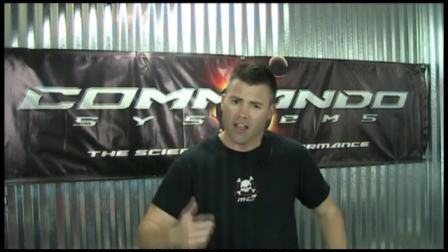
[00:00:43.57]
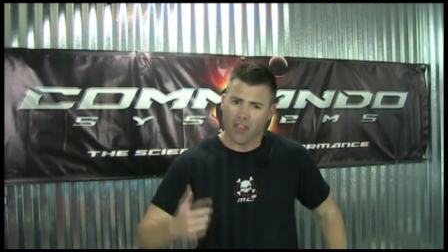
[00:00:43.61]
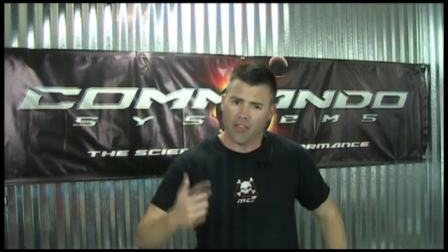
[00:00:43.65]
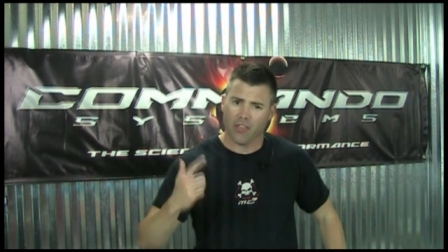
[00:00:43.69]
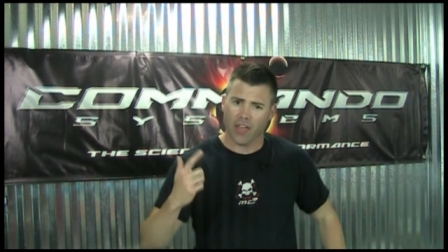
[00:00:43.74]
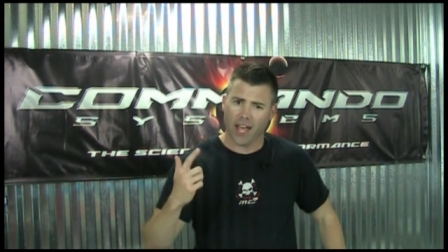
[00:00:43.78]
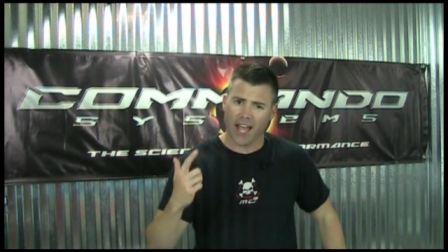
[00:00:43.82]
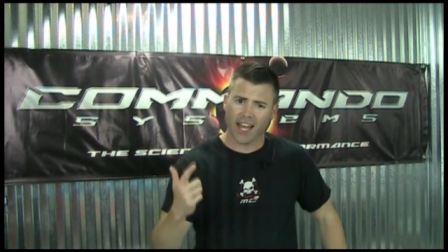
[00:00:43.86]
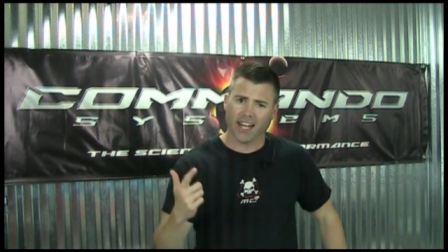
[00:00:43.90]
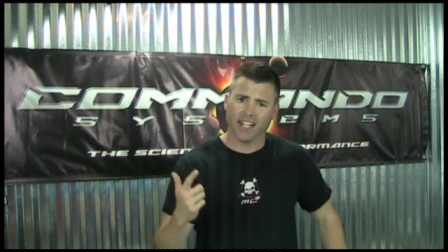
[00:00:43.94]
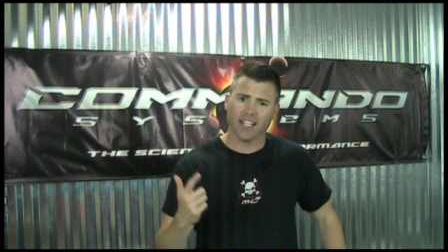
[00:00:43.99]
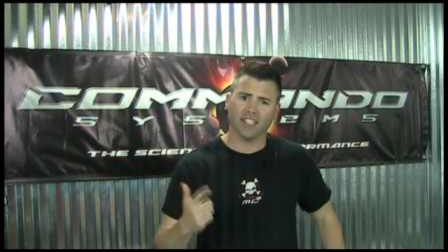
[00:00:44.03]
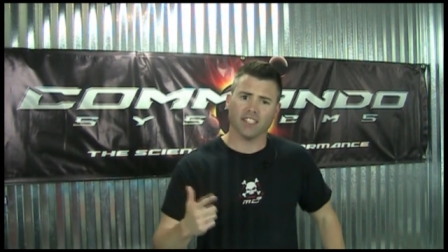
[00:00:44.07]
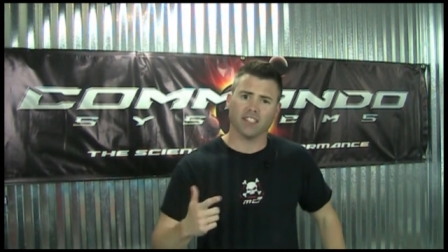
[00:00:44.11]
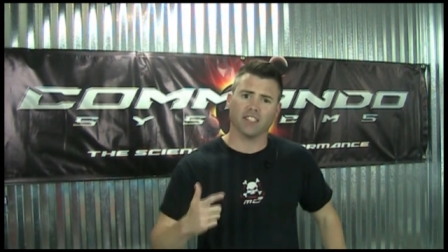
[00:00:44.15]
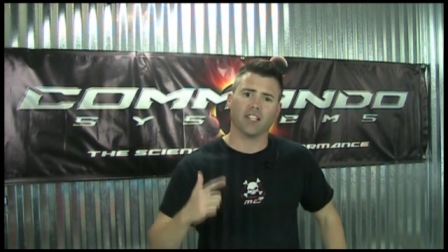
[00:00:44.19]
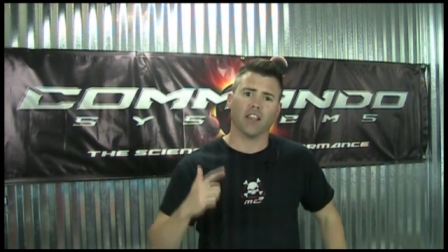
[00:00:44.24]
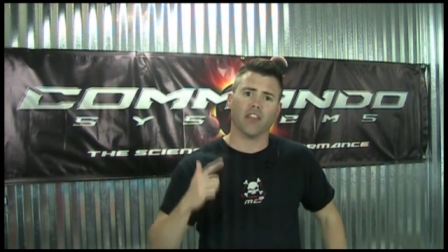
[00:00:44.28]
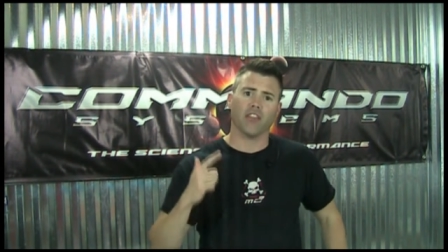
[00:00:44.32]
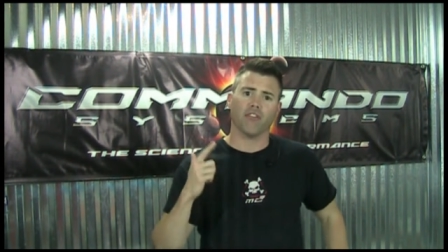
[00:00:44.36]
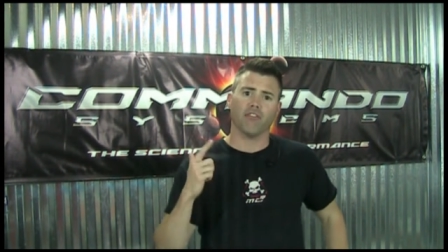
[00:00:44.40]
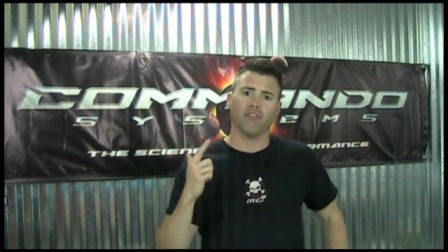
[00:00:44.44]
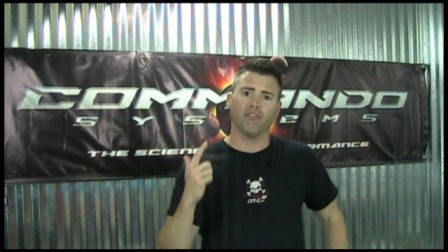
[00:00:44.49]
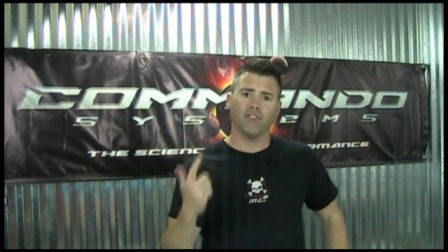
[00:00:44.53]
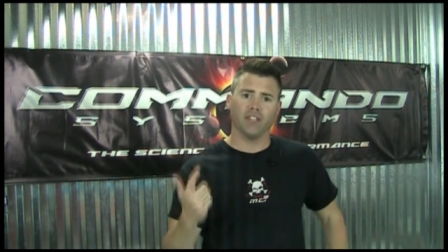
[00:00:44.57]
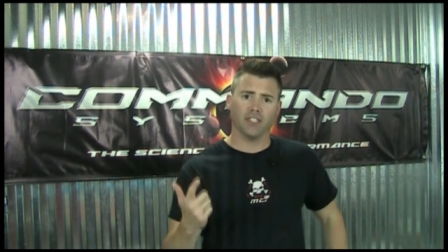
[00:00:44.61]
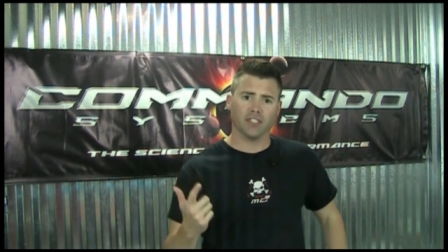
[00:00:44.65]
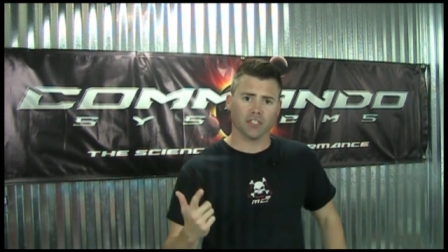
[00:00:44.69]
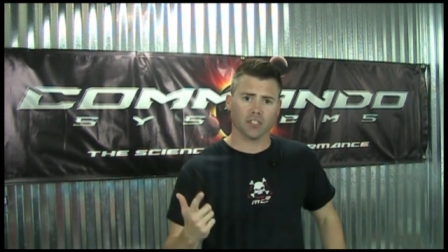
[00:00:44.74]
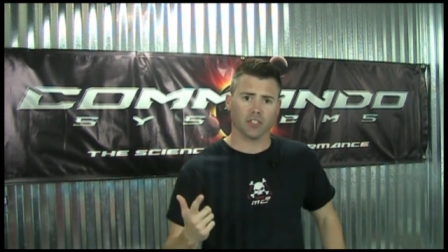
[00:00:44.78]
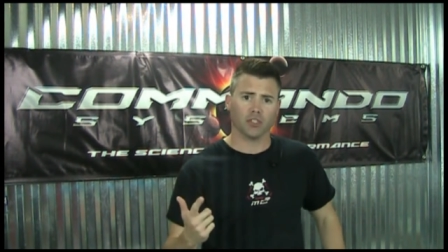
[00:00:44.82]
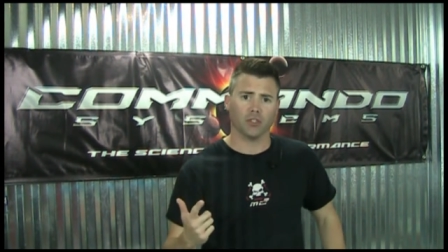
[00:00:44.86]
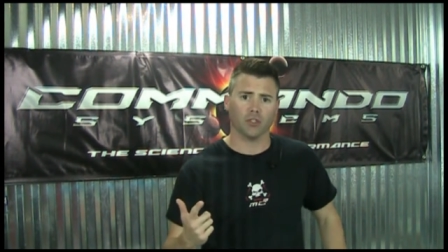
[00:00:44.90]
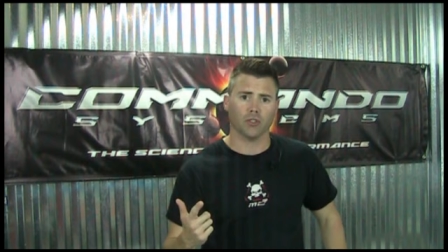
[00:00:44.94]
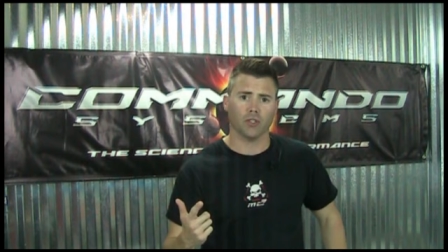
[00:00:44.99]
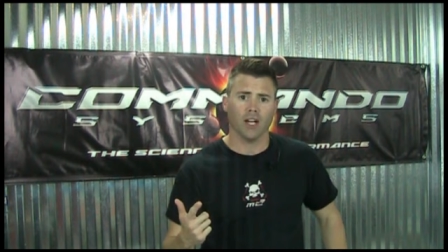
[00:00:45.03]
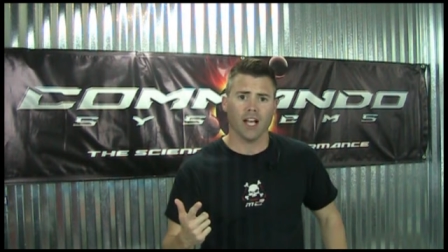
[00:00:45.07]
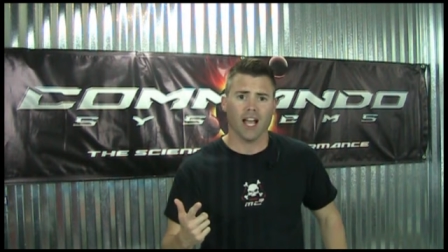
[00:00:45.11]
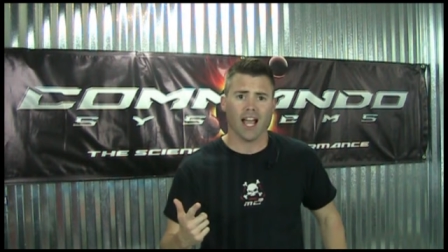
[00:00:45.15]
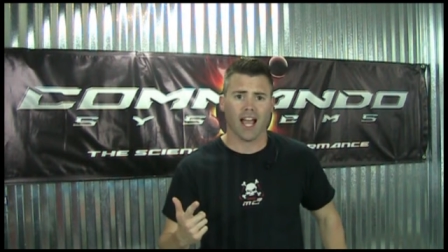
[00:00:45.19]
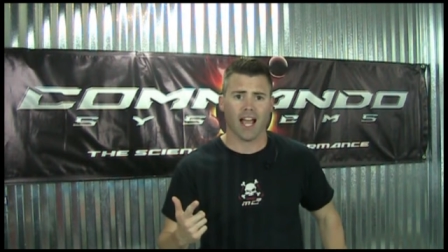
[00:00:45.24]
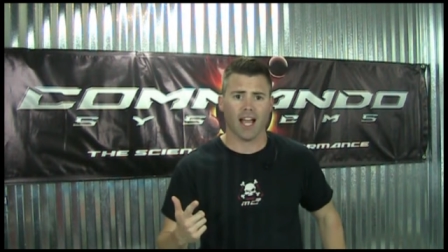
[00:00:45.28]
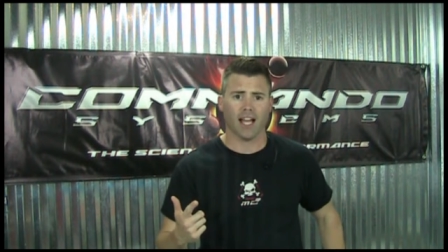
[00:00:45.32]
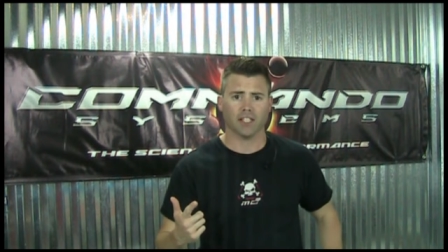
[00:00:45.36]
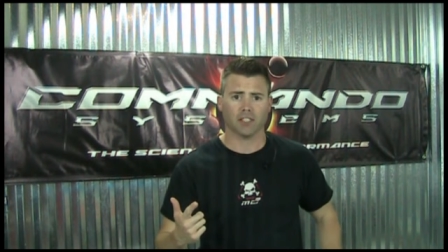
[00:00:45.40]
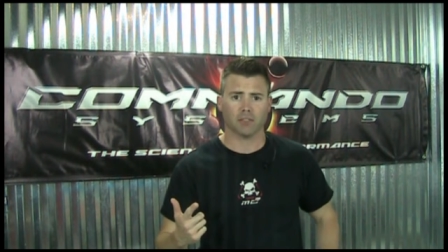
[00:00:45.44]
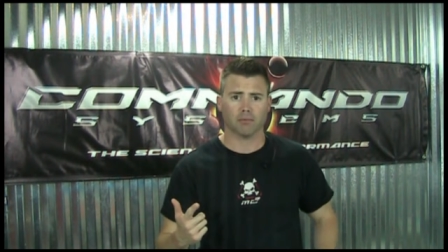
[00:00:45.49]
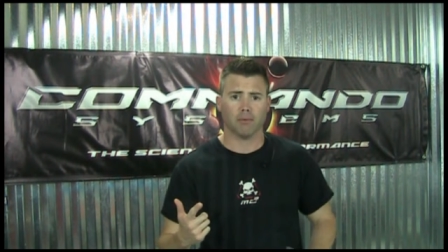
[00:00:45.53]
That is the physical
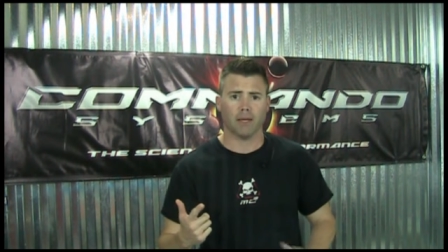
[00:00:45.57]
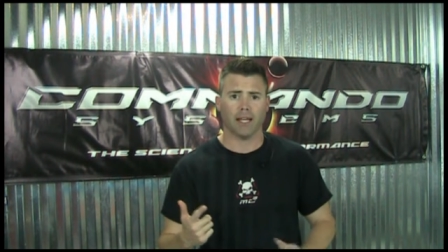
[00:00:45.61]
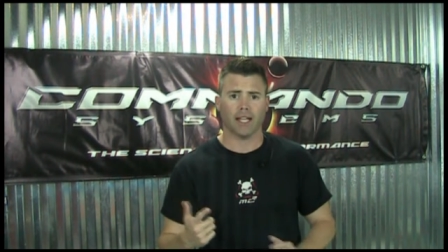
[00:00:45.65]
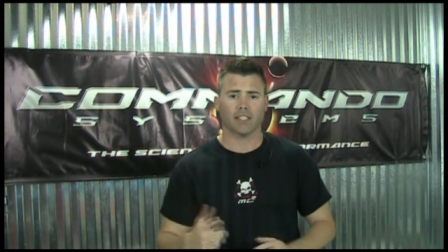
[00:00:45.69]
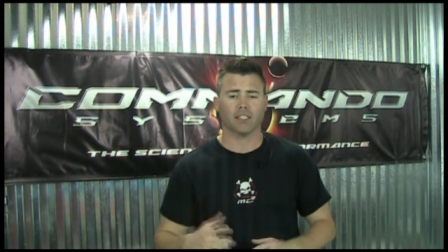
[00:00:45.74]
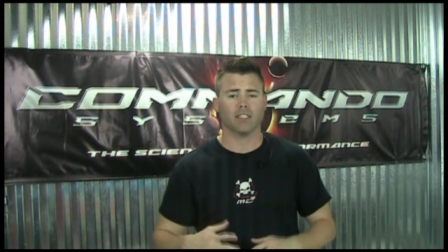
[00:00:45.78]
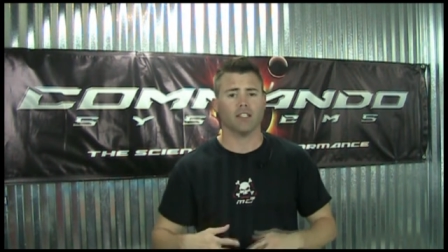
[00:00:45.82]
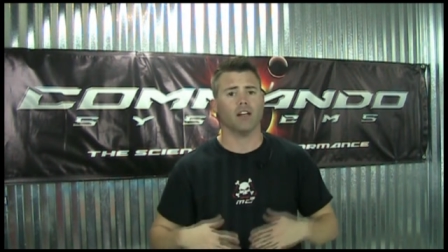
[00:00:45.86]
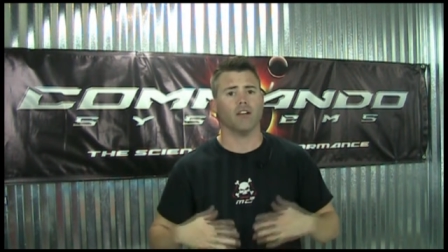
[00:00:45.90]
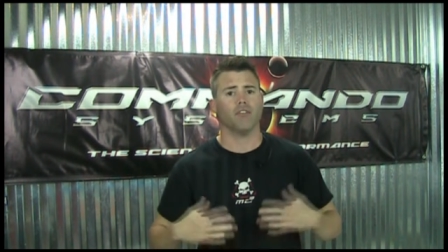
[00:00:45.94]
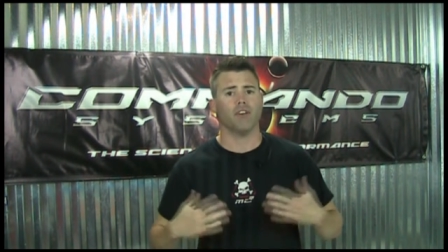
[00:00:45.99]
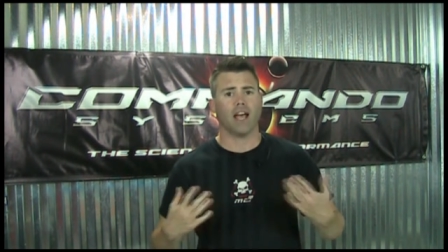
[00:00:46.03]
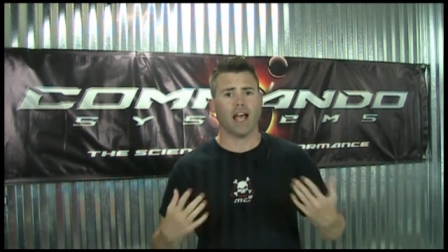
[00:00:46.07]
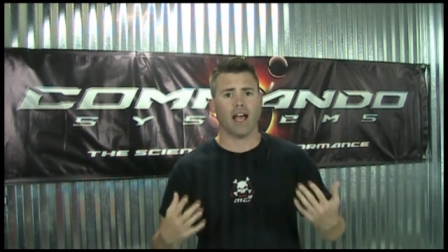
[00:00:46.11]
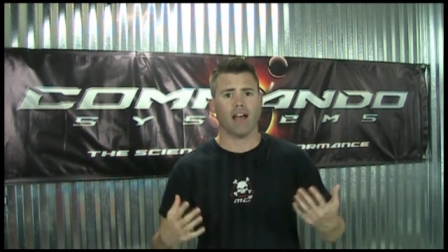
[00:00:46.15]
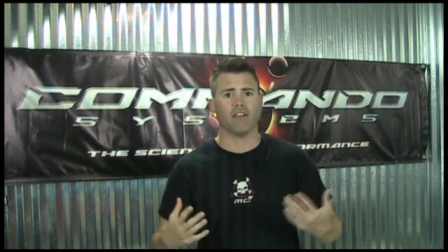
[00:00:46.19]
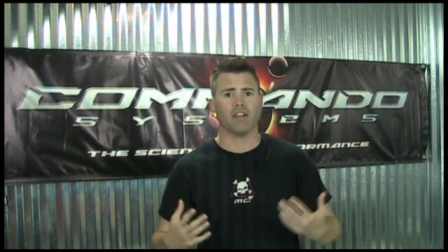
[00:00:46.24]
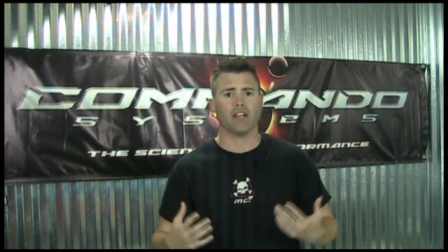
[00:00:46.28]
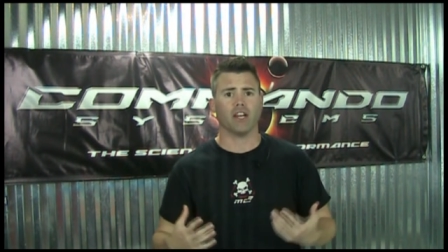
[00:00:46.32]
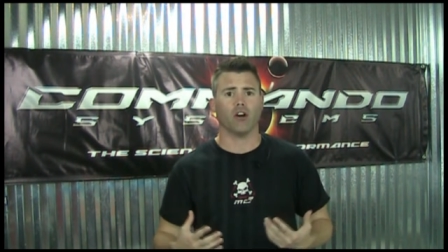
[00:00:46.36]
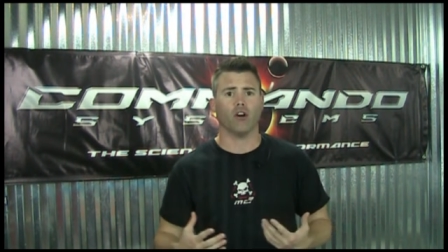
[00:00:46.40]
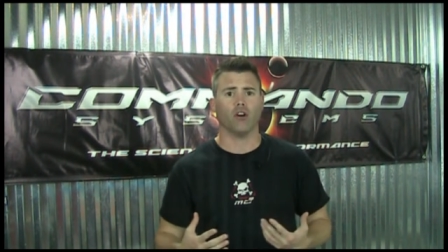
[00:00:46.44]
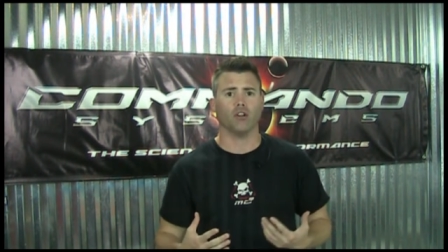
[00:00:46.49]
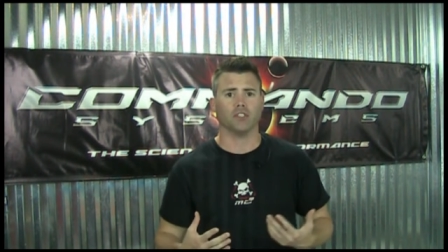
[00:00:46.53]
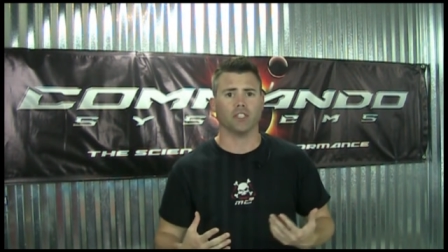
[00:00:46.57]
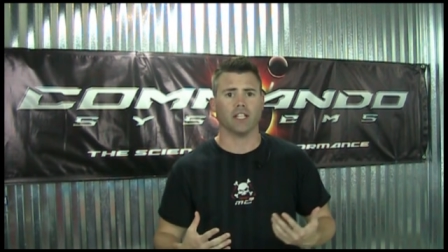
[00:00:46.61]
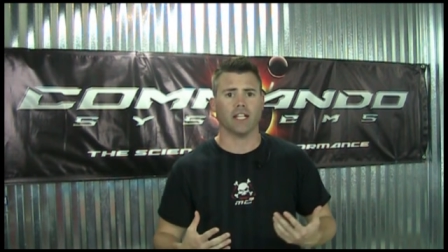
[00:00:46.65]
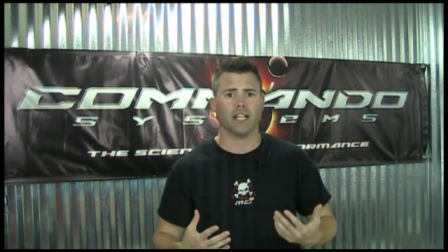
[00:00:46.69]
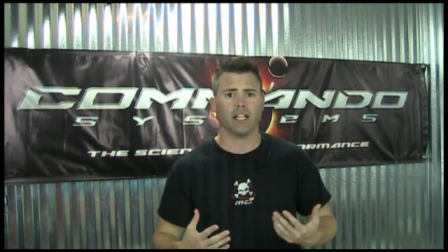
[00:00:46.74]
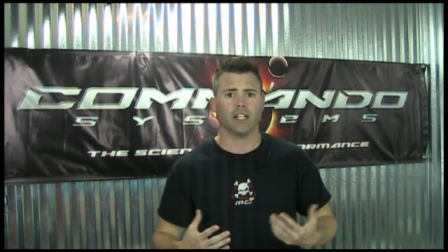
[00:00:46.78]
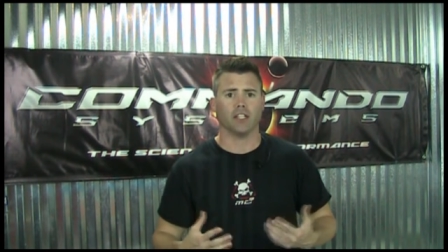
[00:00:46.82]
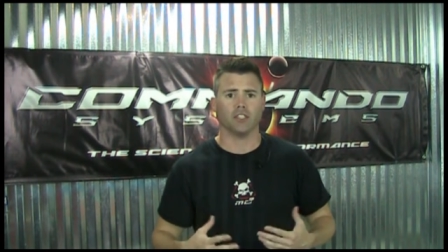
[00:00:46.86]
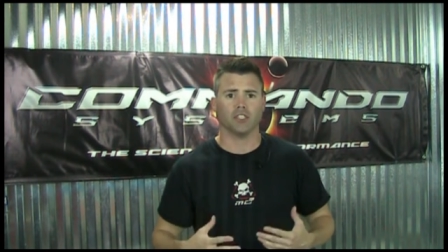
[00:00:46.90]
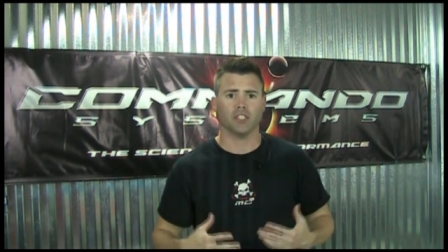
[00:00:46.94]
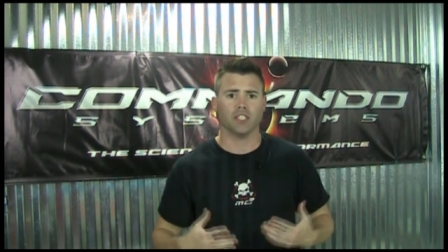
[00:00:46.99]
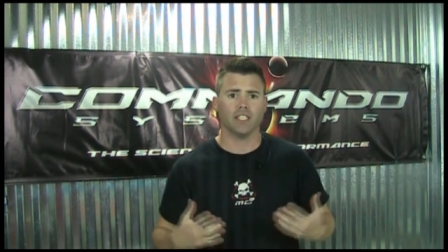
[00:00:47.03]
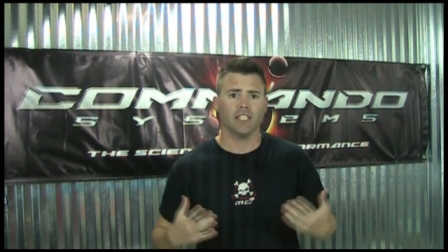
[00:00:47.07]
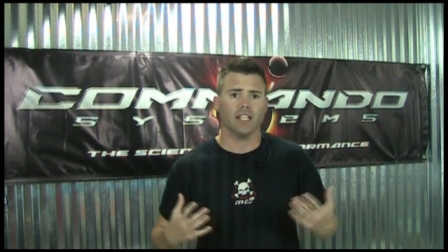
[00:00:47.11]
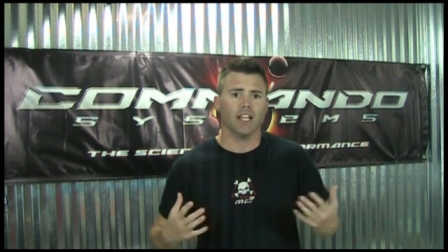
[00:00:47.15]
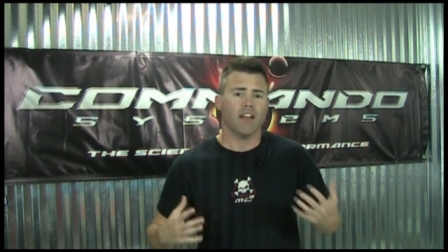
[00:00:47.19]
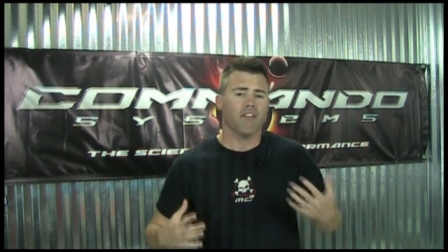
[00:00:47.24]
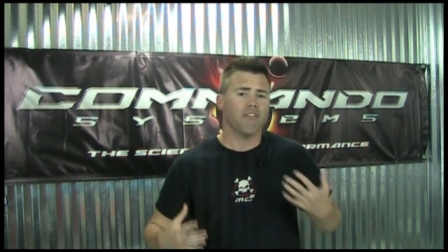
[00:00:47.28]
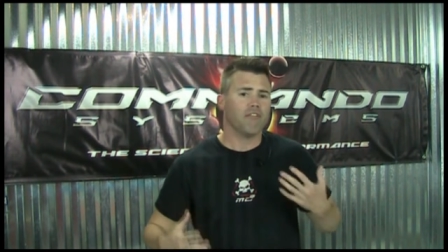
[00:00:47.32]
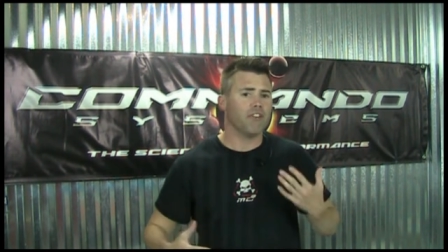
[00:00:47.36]
aspect of having all day energy,